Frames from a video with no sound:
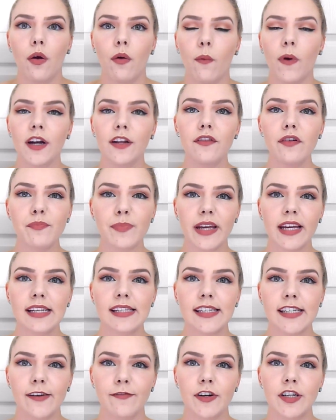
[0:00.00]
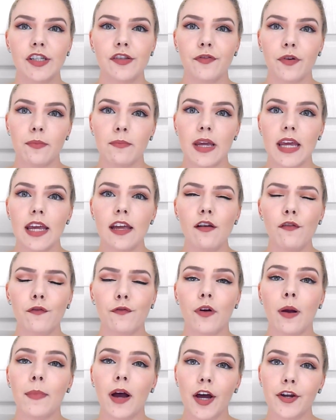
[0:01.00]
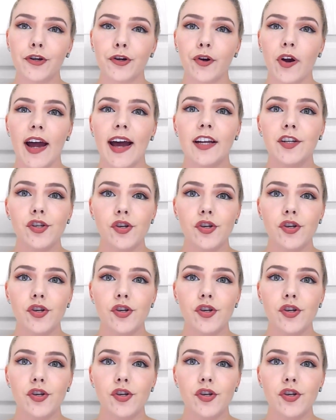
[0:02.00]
One of the biggest difference for me from undergrad